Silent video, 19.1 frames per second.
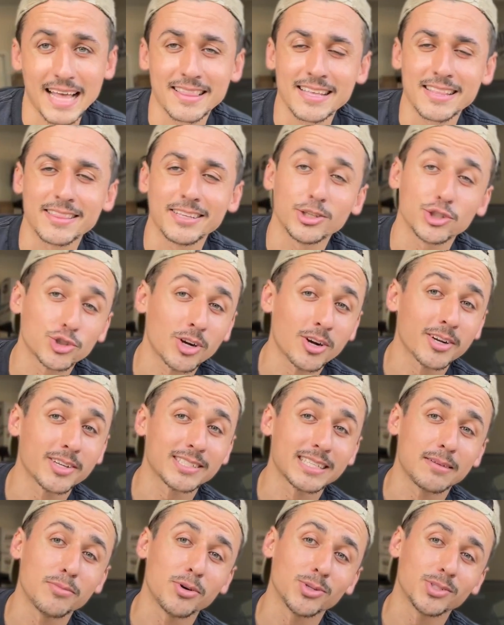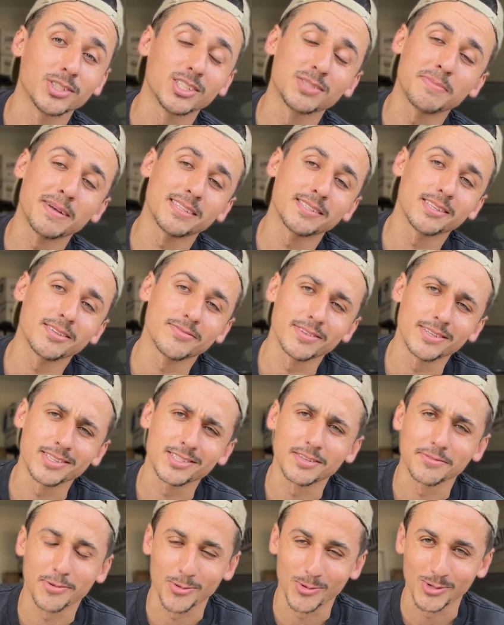then the strongest and most expensive is,
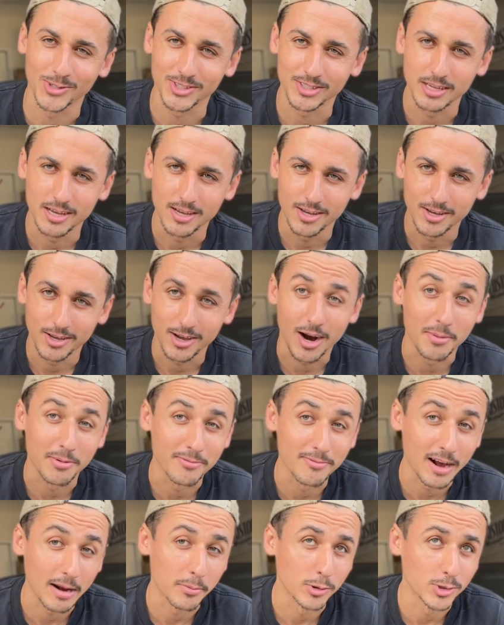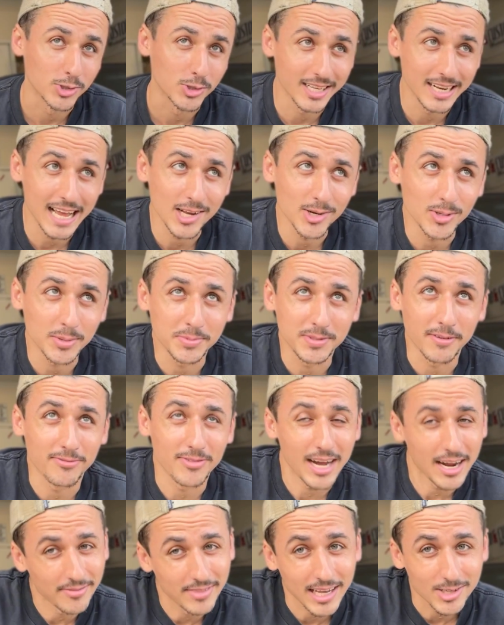of course, carbon fiber, which can handle up to
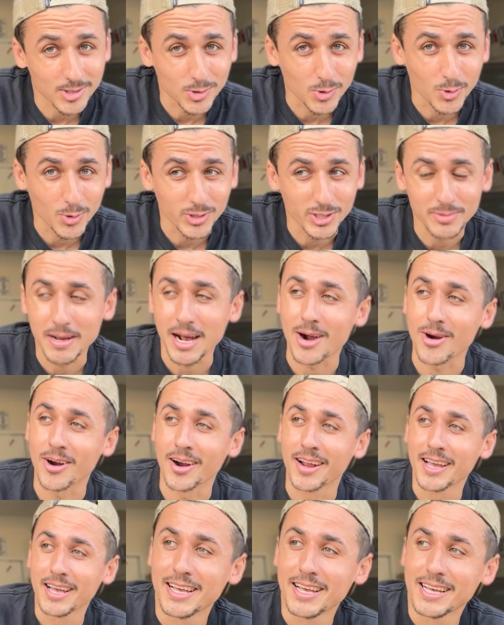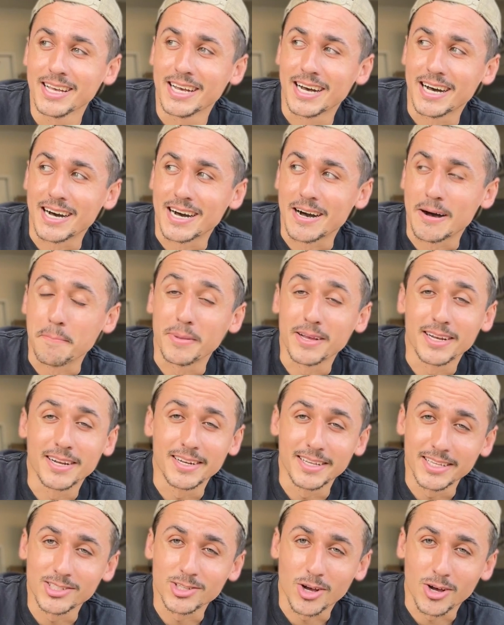5,000 horsepower, but it
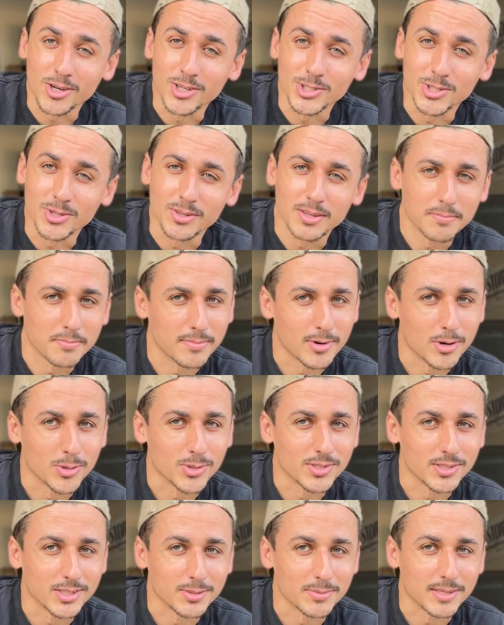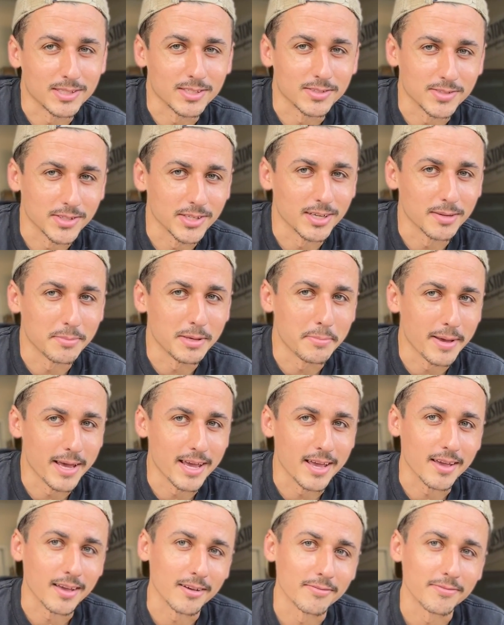is also the most expensive, so you're gonna be
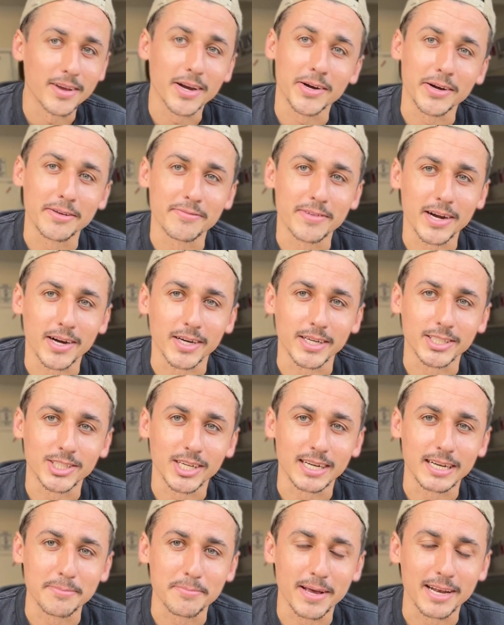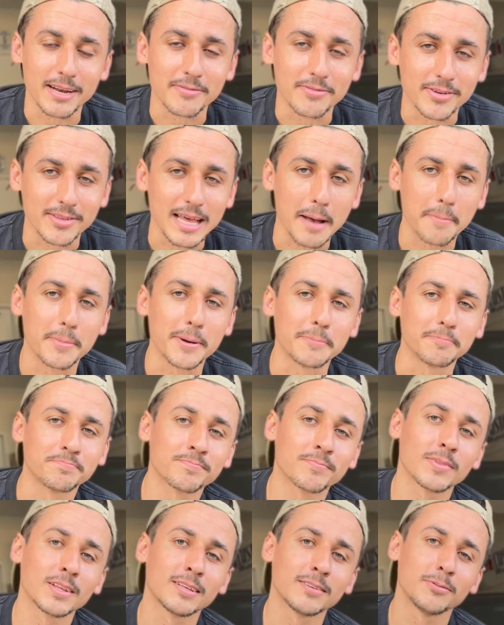paying a very, very shiny penny for that. But
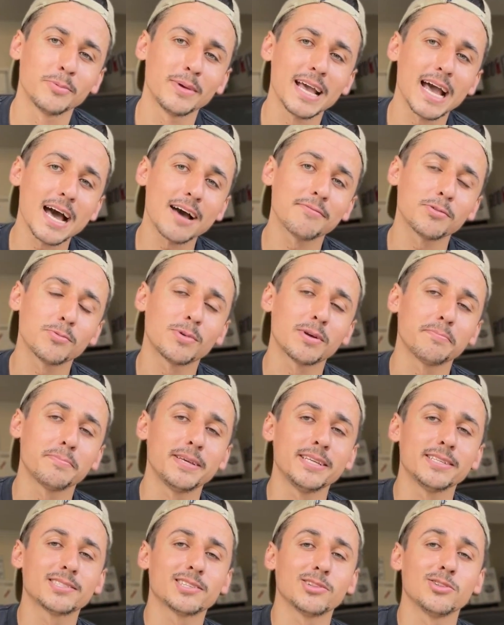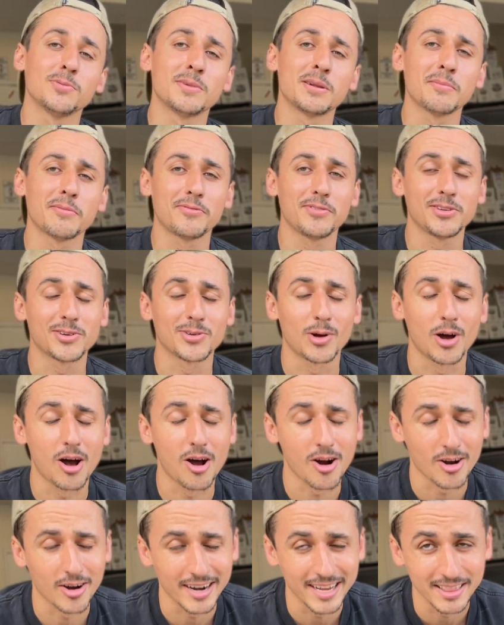we have the one-piece aluminum. If you
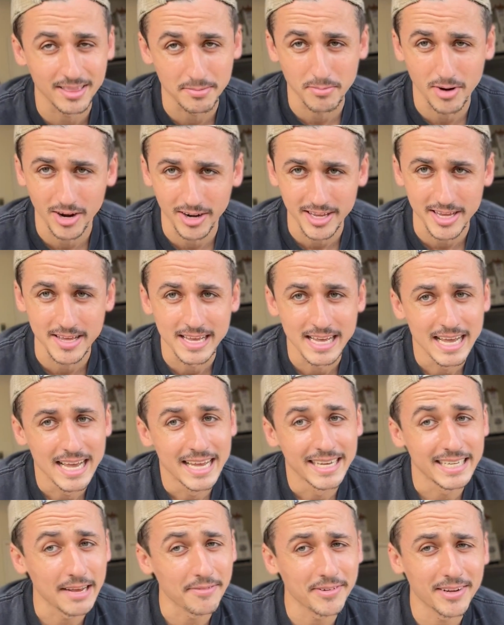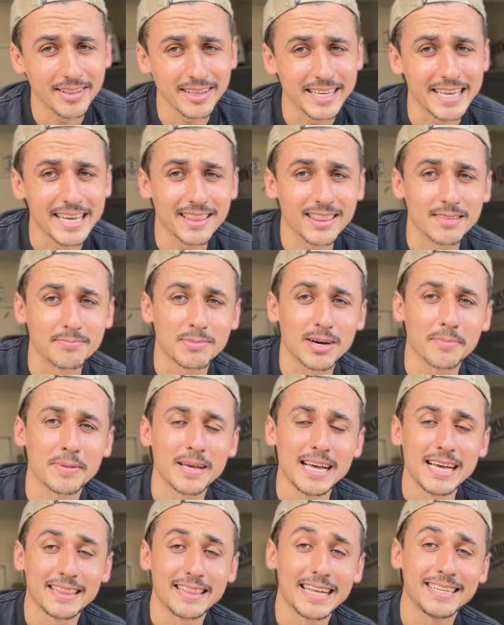are in the market, definitely hit them up.
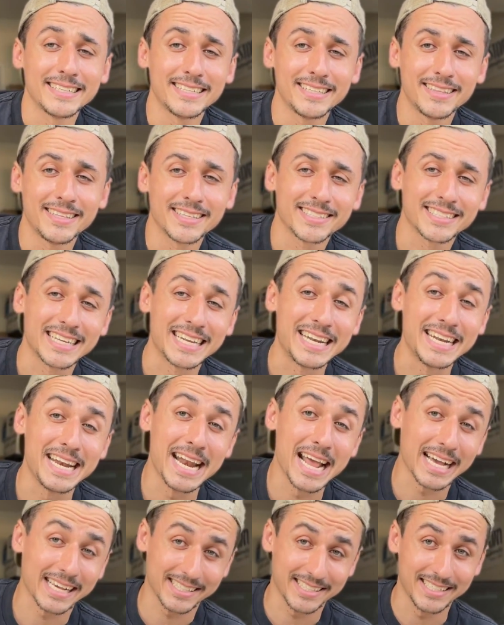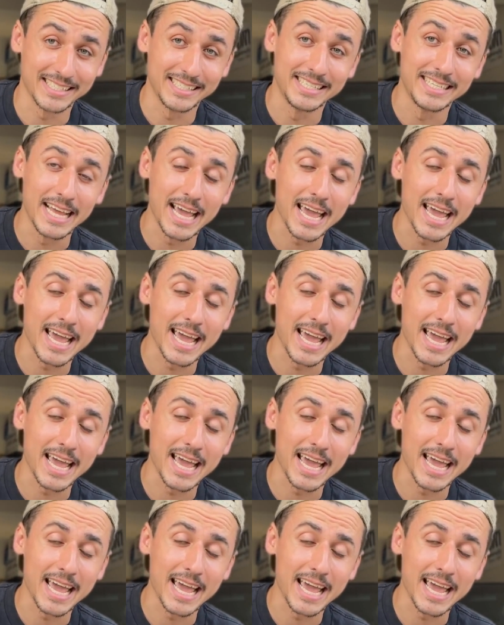They did this next day,